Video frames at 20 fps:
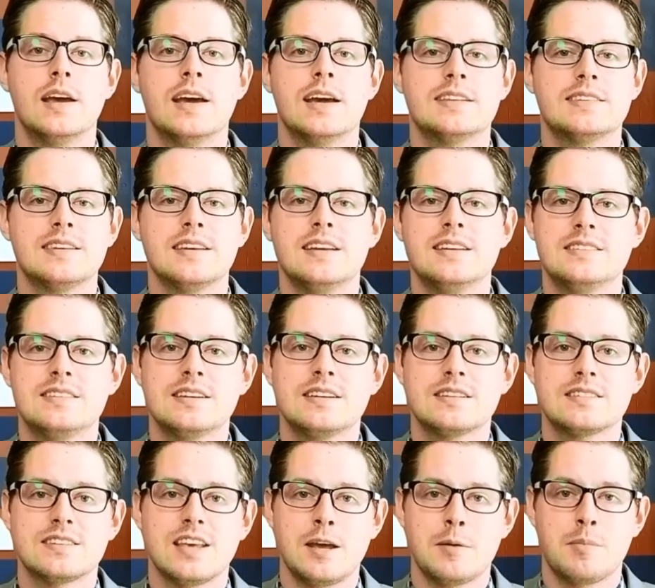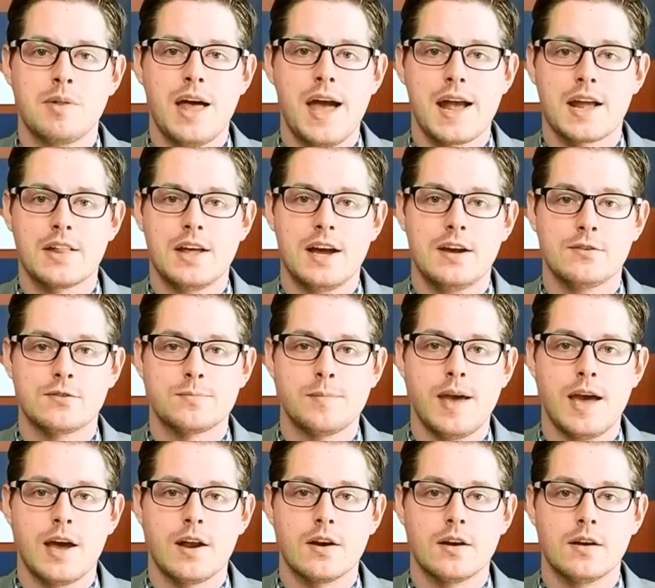It's easy to say Black Lives
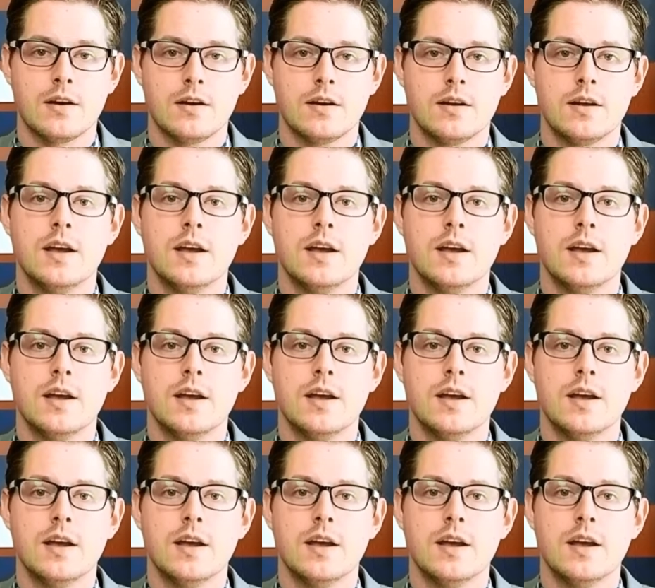Matter.